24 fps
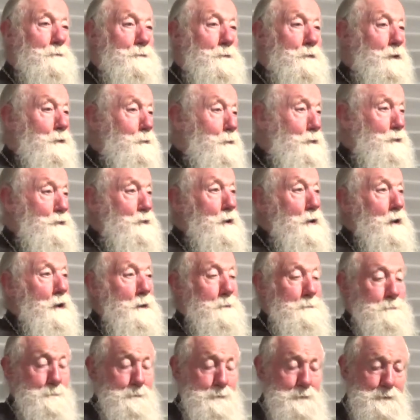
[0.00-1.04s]
There wasn't it.
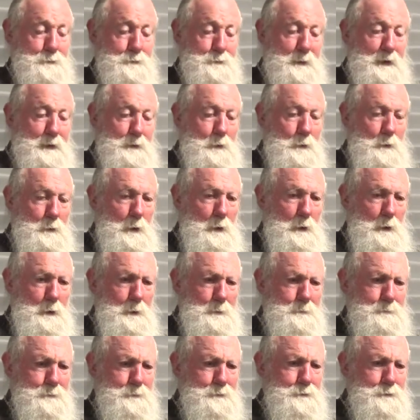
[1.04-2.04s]
He thought, "Oh,